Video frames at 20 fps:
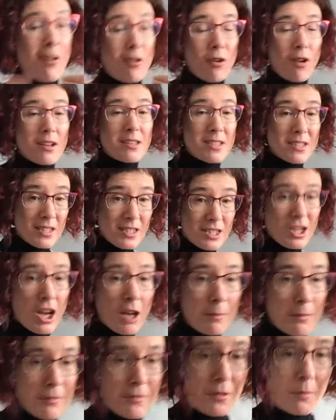across the
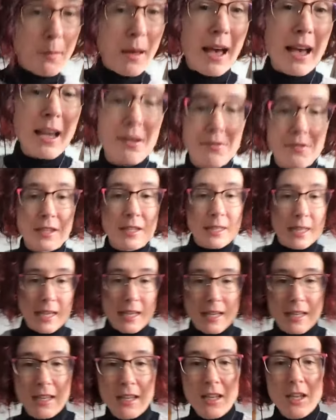top of the back of the
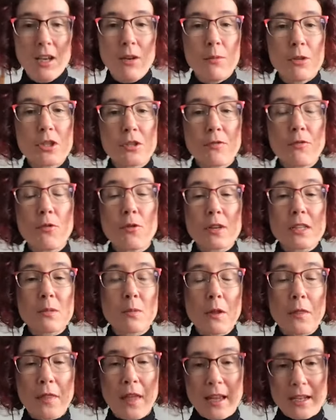neck, which of course
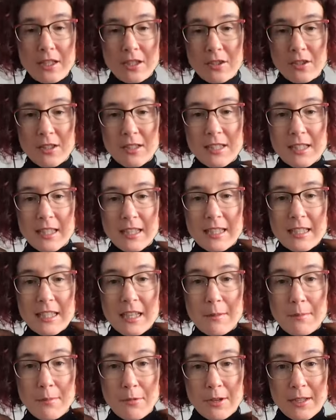what that does is
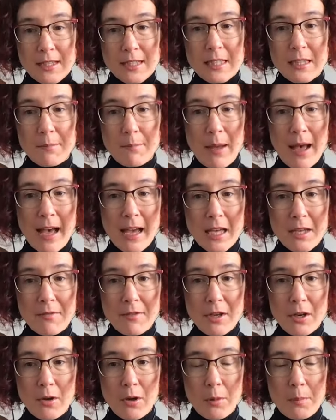it brings the back
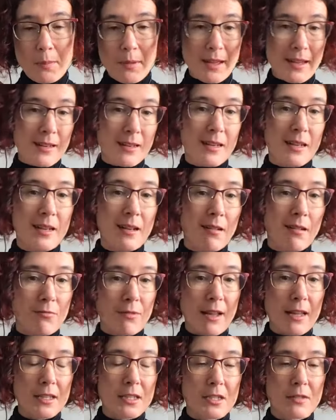of it up a little
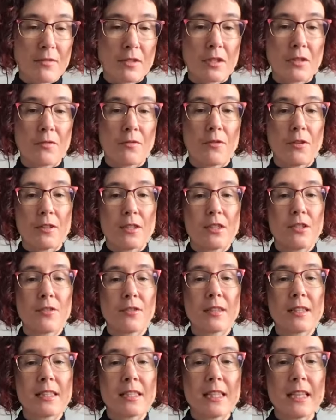relative to the front. So
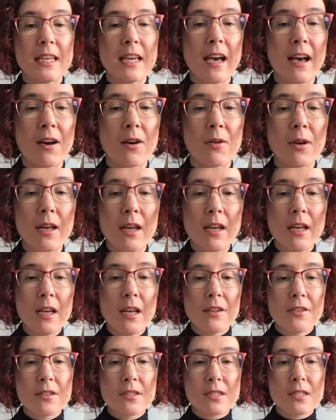you can see how
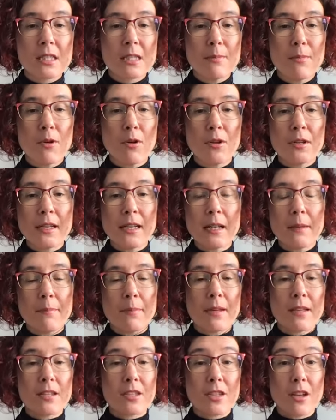there's a small little
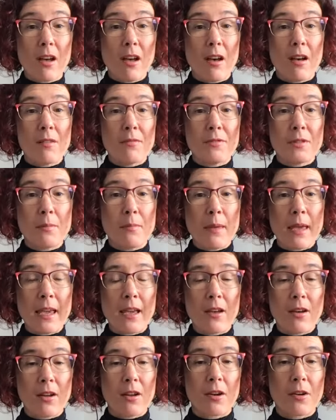bit of the
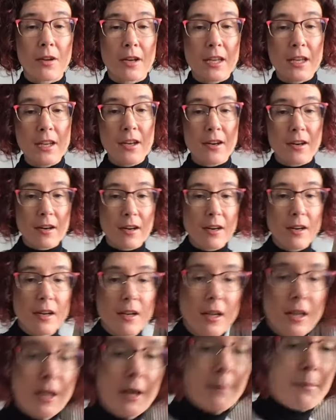main color here,
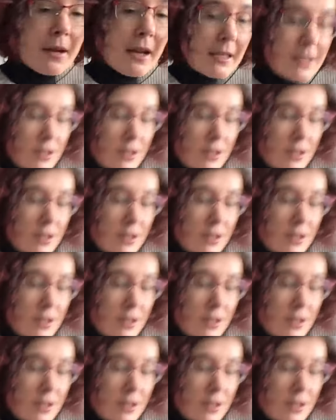but